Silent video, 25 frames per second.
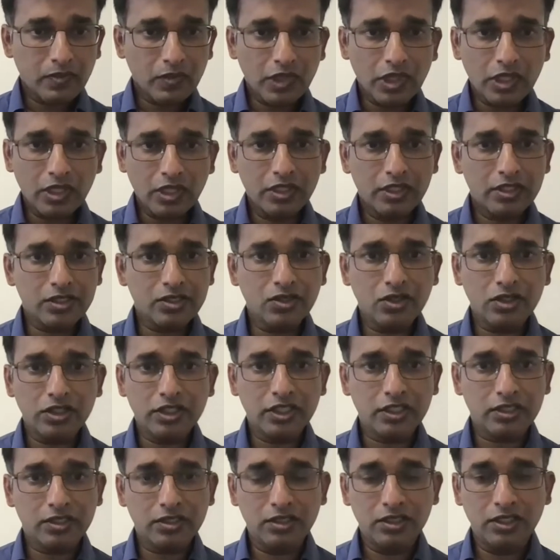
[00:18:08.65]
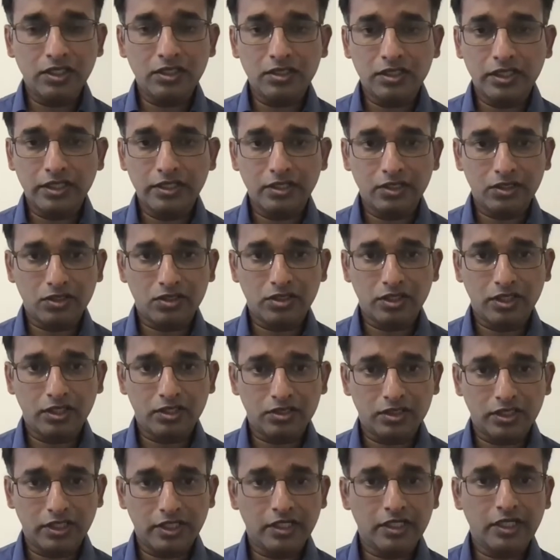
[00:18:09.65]
It's not just these industries.
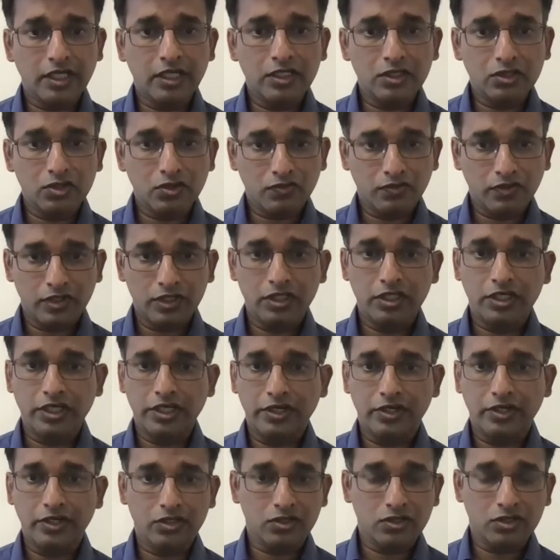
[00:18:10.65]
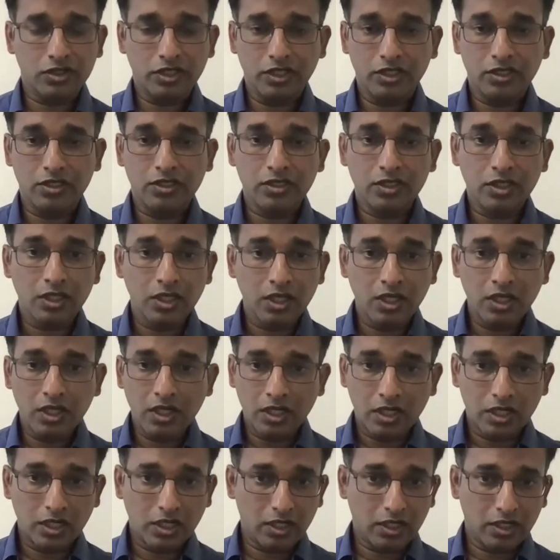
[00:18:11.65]
There are tons of other industries,
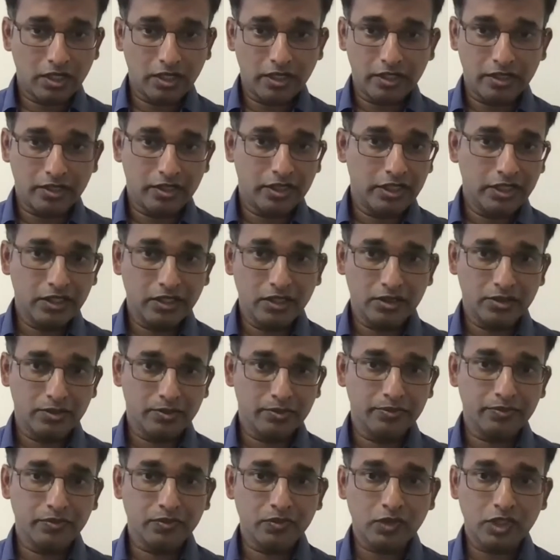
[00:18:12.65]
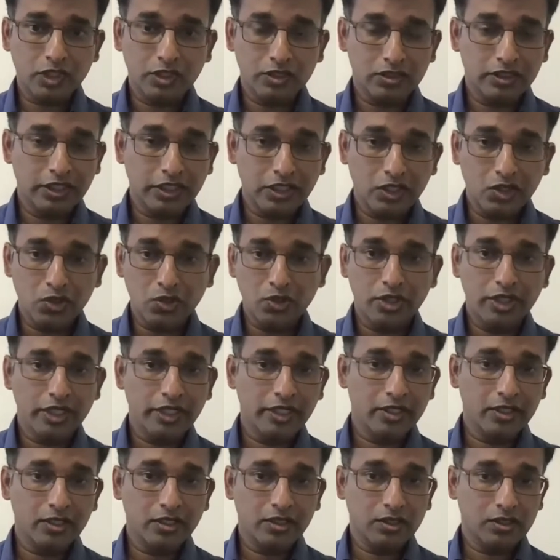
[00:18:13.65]
in
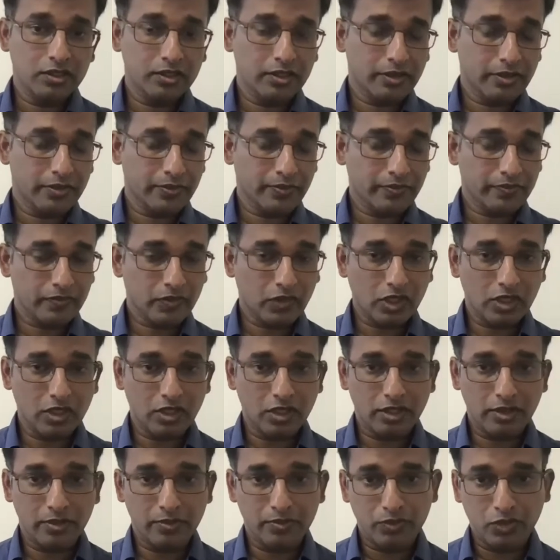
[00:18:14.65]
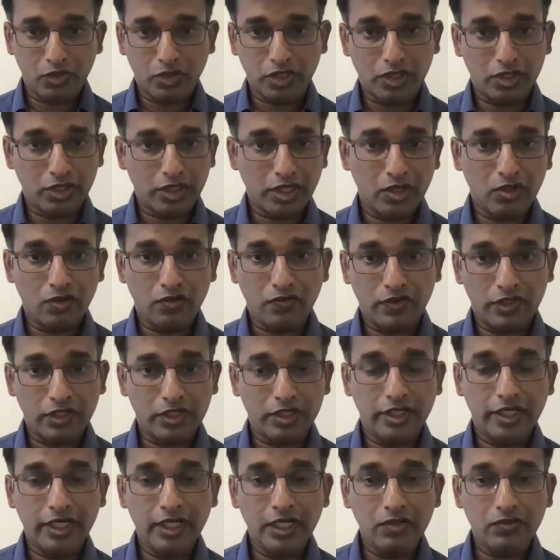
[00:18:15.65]
security. You can think of other
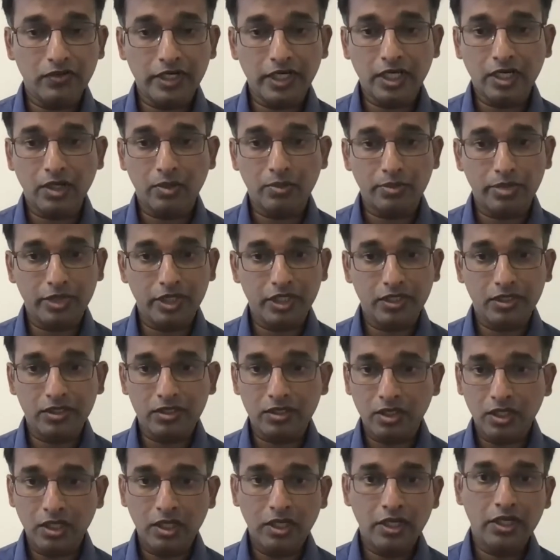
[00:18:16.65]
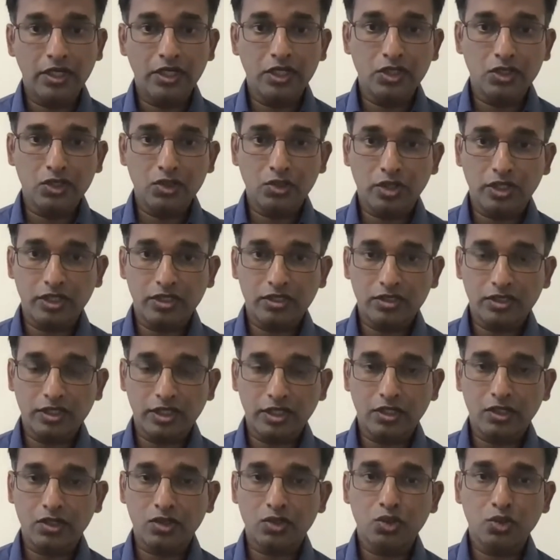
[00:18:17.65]
delivery companies, insurance. There are
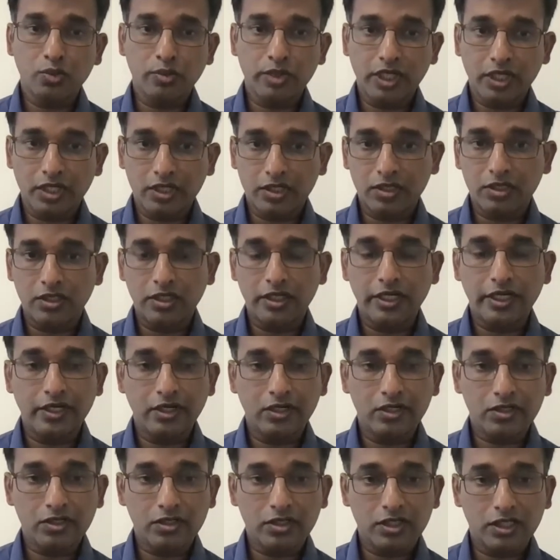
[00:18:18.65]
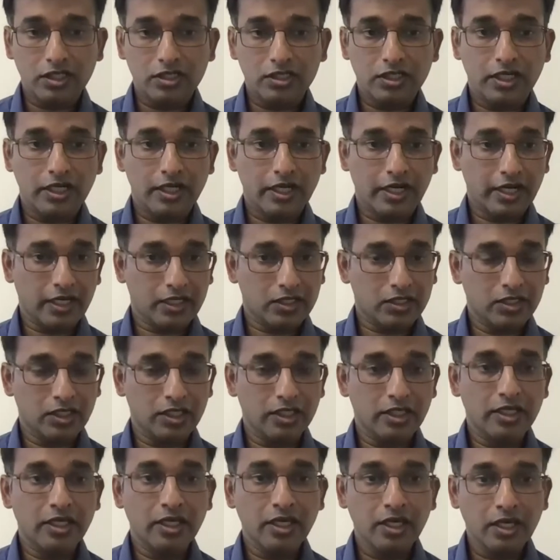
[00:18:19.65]
so many other industries that are actually
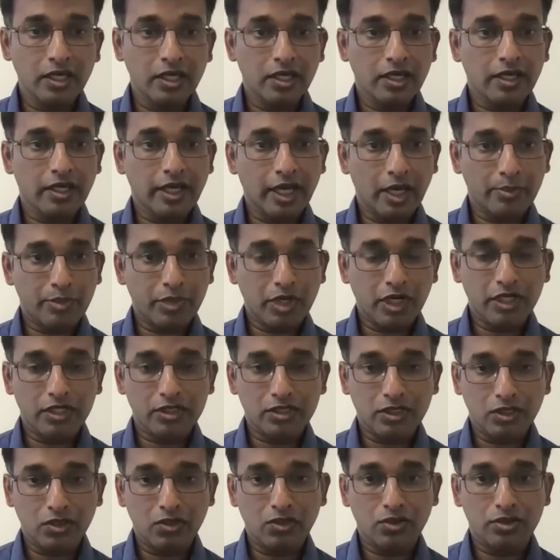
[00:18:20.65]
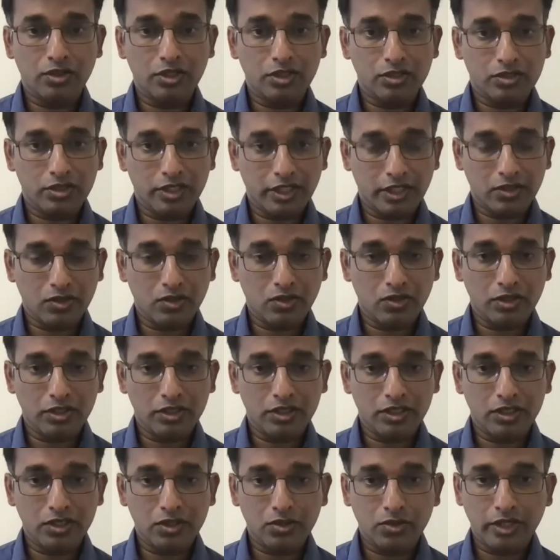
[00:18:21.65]
capitalizing on this technology
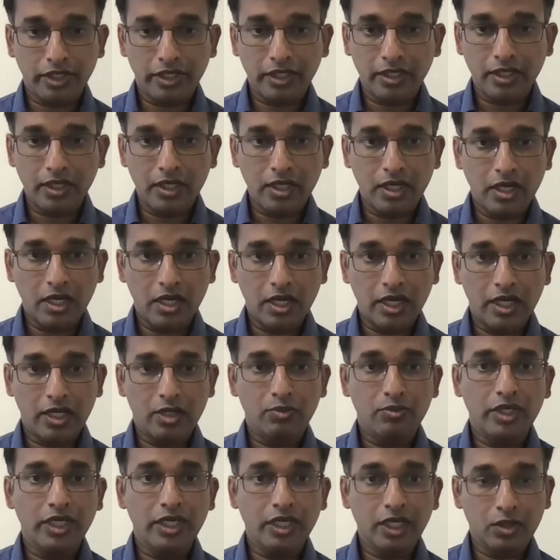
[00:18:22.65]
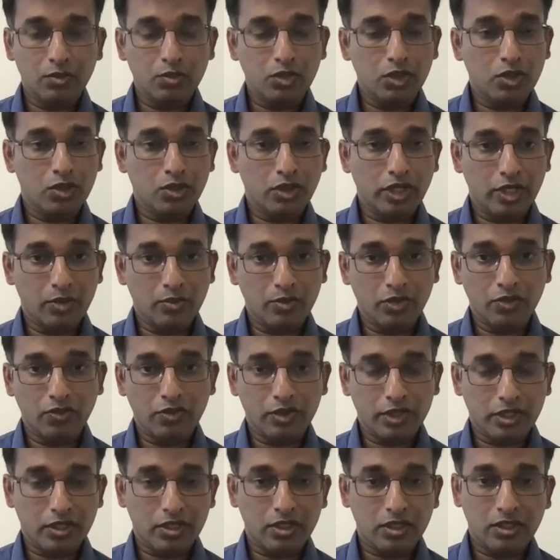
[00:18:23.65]
today and being able to
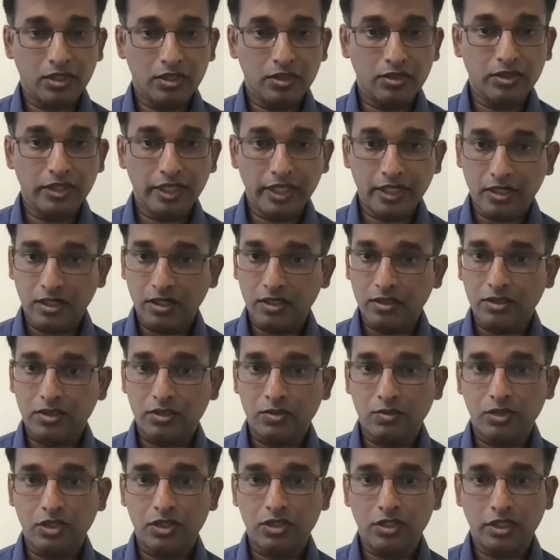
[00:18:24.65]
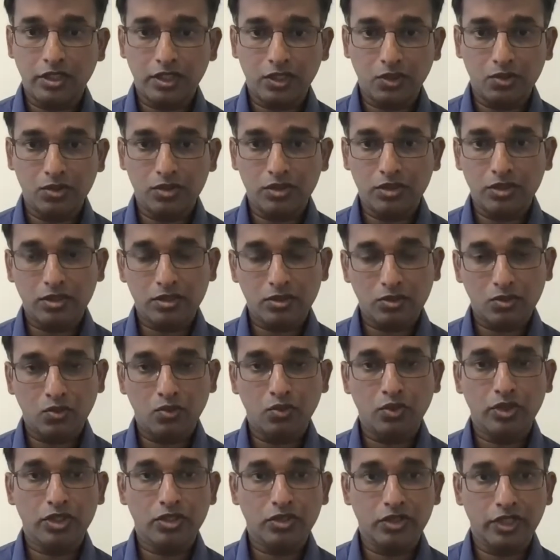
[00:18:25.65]
empower their customers and users
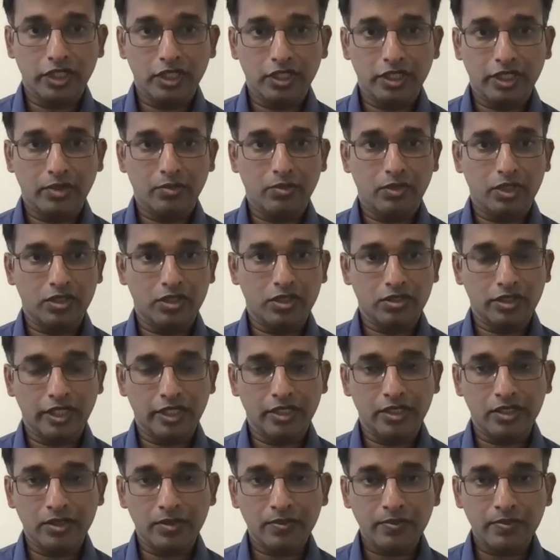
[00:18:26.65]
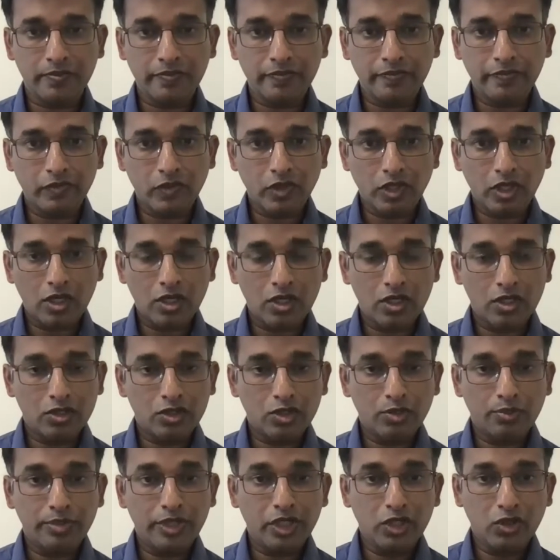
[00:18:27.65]
with real-time insights. The
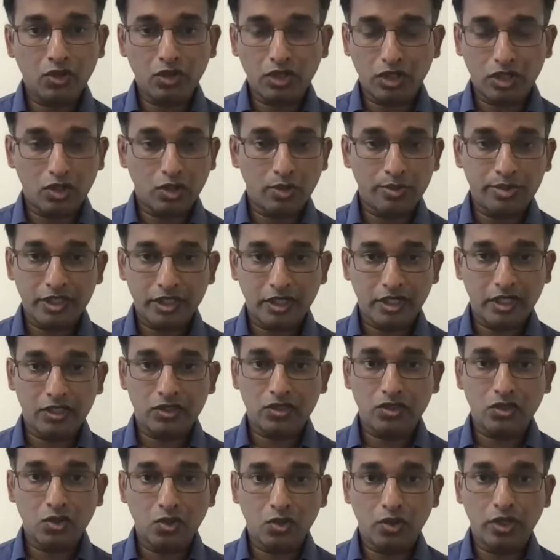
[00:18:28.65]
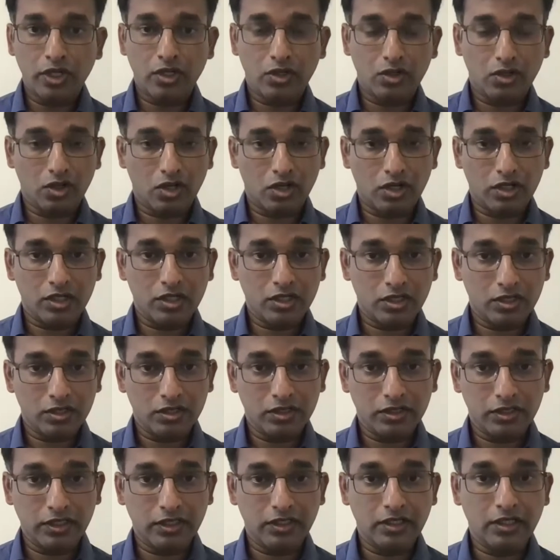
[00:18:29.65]
Pino adoption has grown a lot
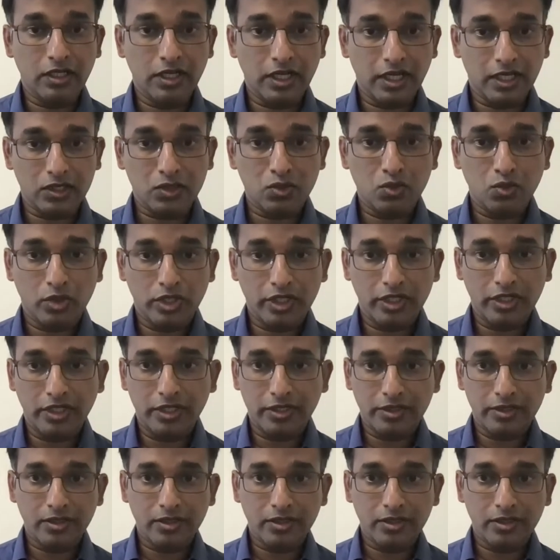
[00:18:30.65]
in the last 1 year.